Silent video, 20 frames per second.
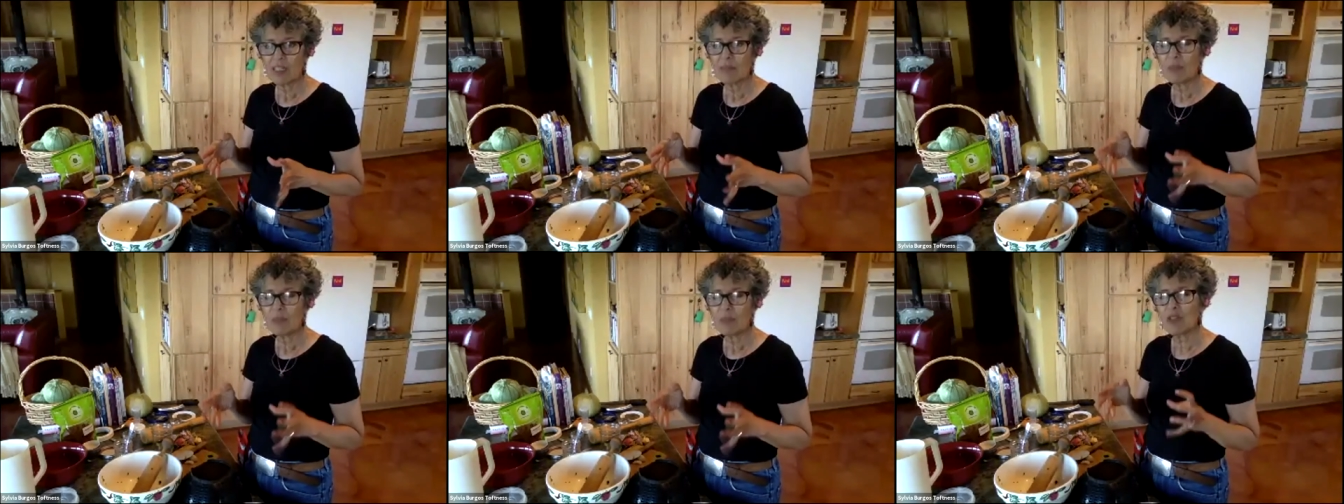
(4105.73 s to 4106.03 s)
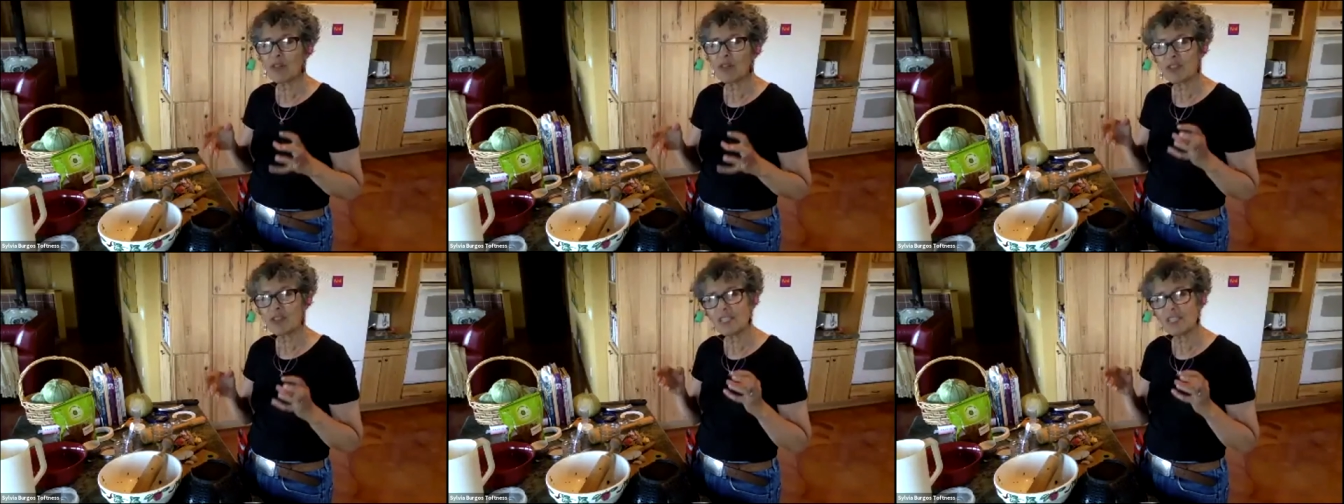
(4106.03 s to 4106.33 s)

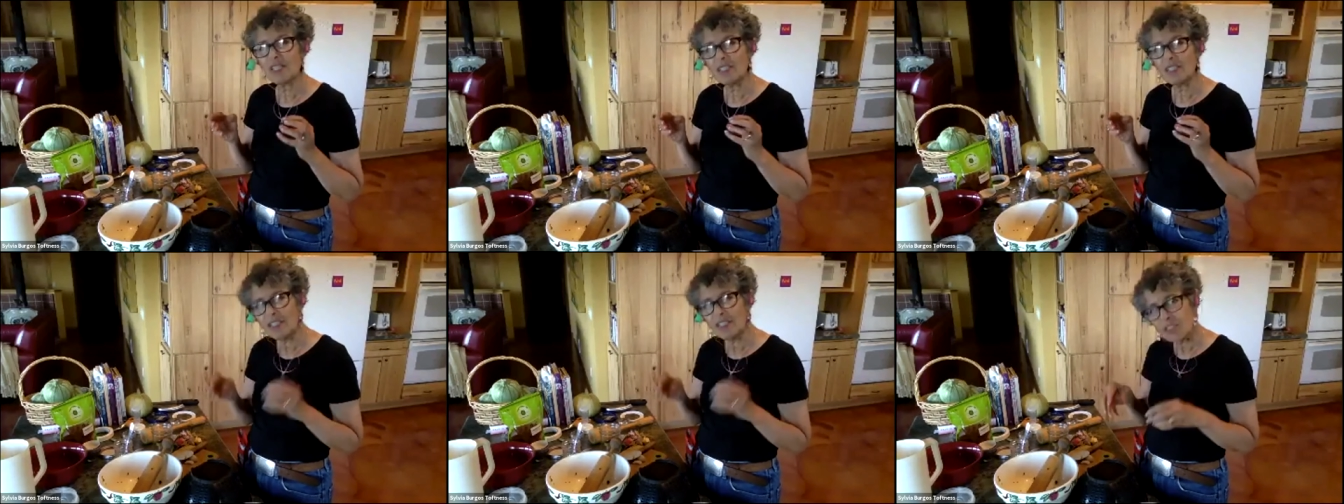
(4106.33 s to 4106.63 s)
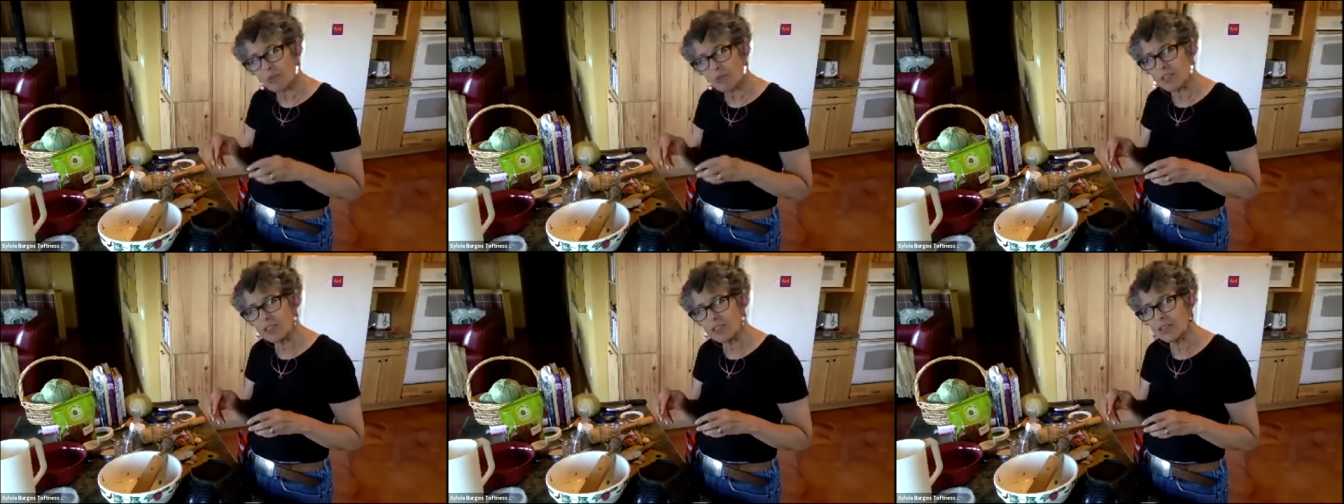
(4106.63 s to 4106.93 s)
because they need to
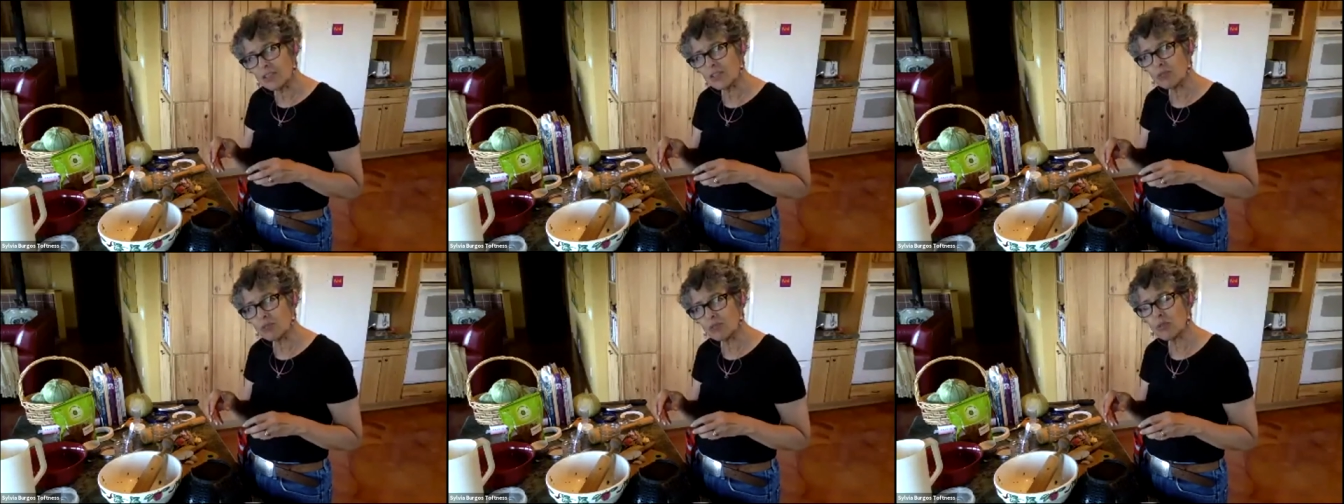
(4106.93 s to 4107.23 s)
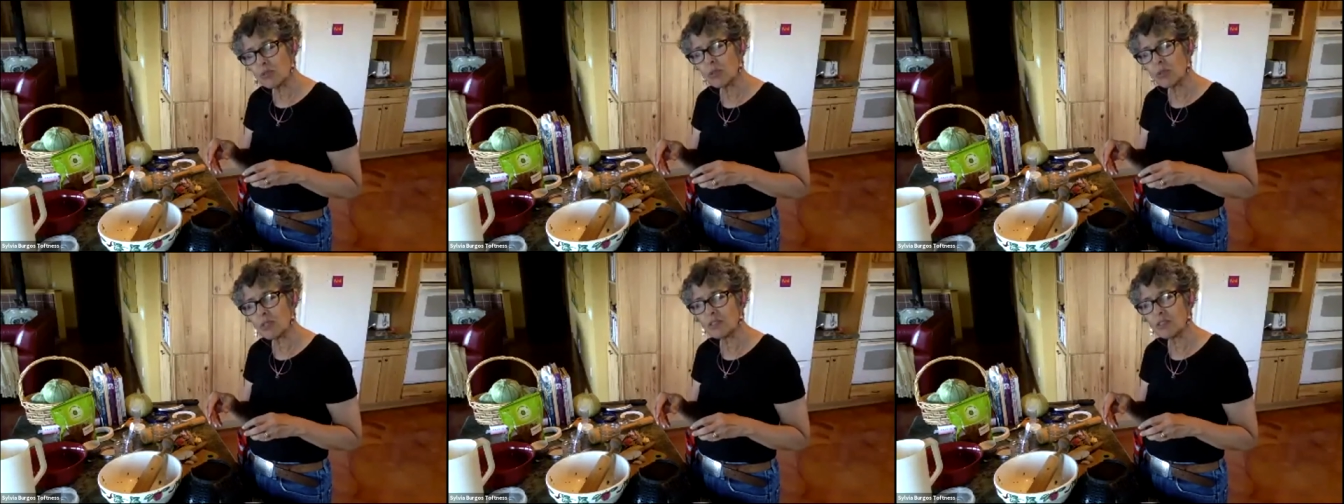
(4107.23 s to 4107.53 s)
be consumed
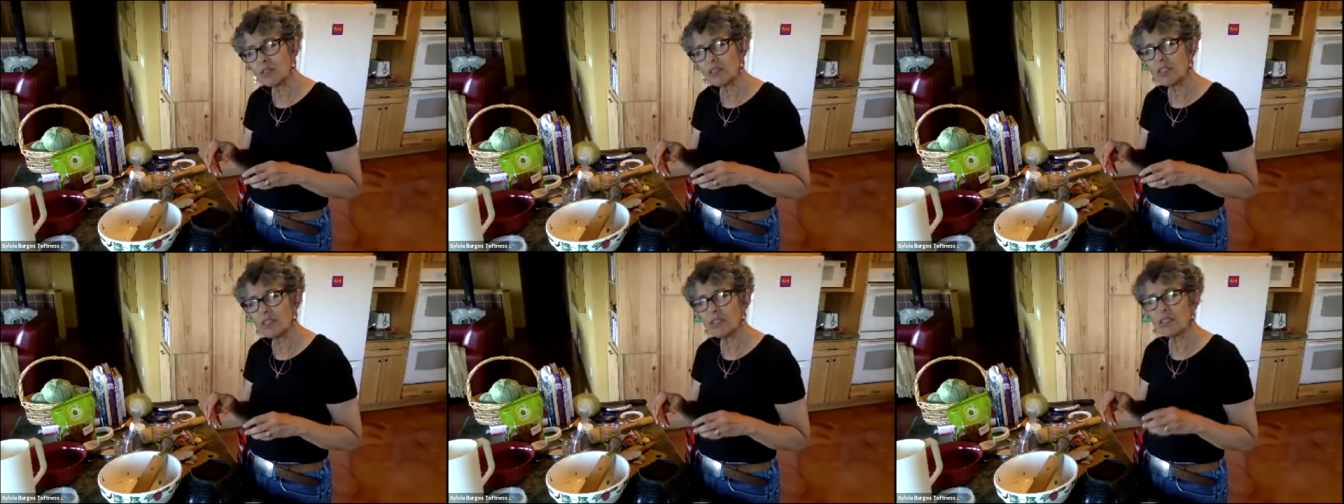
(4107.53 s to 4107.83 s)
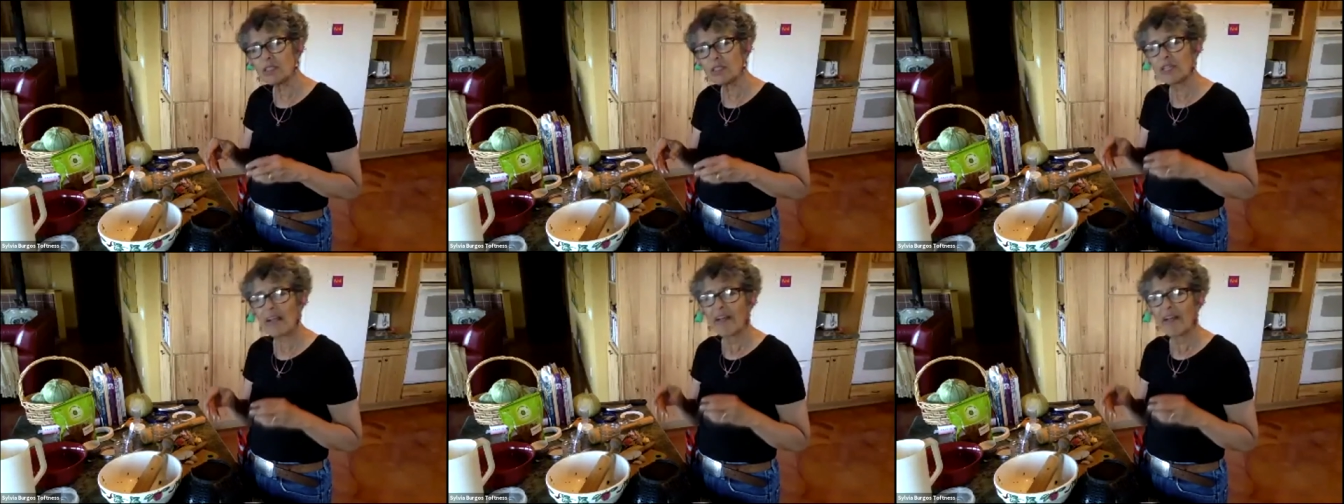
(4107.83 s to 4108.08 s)
quickly.